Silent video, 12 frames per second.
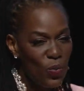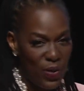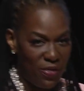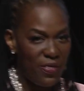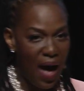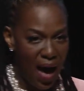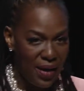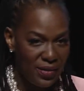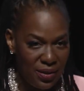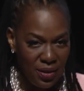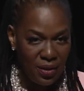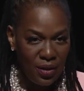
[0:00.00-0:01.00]
with
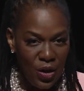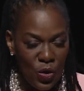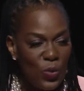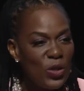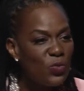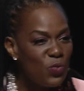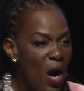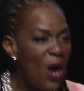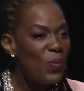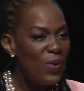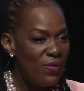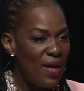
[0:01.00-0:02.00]
that? What's
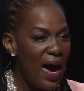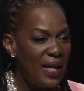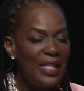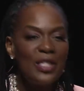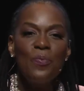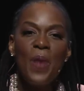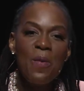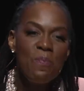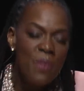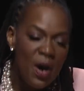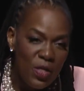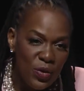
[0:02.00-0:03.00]
wrong with that is my
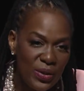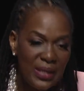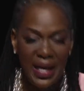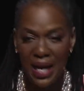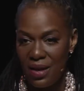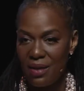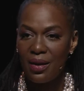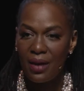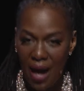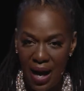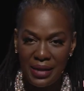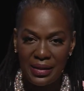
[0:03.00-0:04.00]
mother is getting the
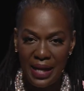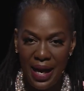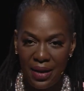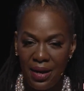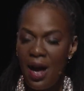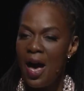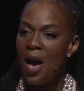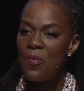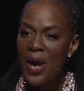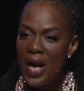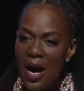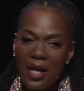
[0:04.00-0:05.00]
content and
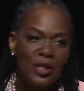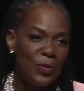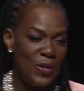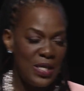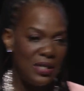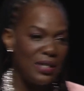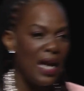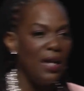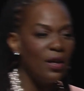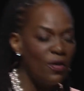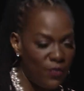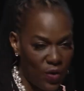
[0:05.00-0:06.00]
my husband is
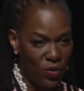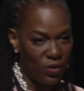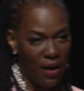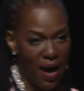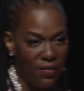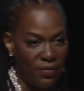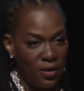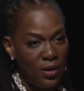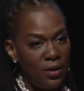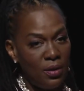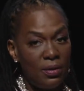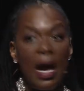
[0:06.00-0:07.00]
getting a photograph.
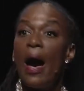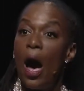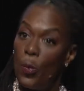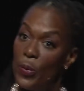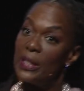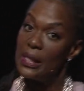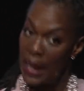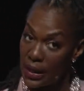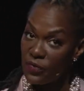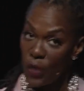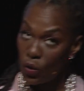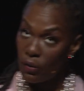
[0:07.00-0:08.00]
Now, I hope it's a
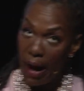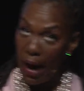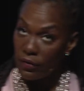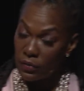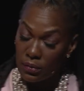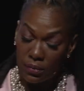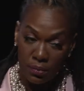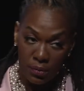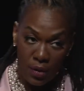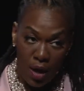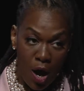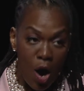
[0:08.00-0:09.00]
nice photograph.
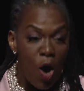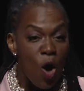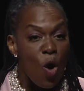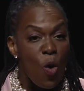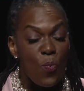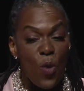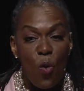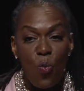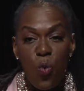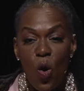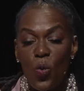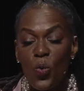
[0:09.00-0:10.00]
But
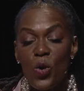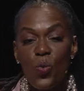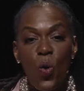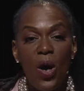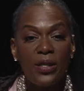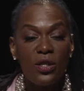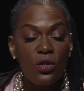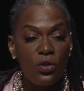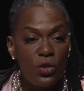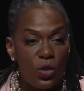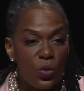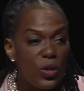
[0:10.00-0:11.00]
what we want to
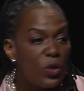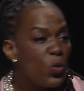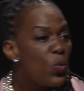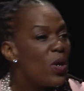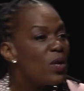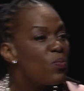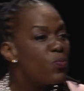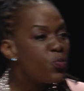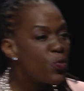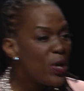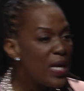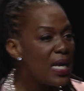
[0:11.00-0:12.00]
do is we want to
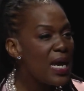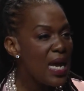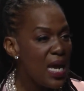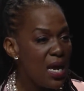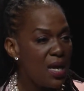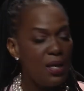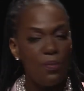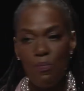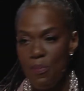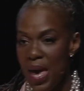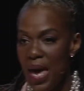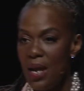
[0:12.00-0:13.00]
bring
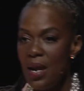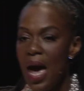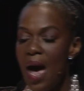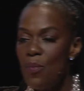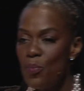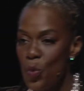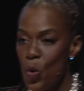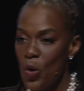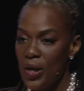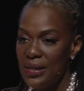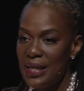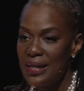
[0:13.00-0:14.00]
in men and
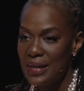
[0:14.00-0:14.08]
boys as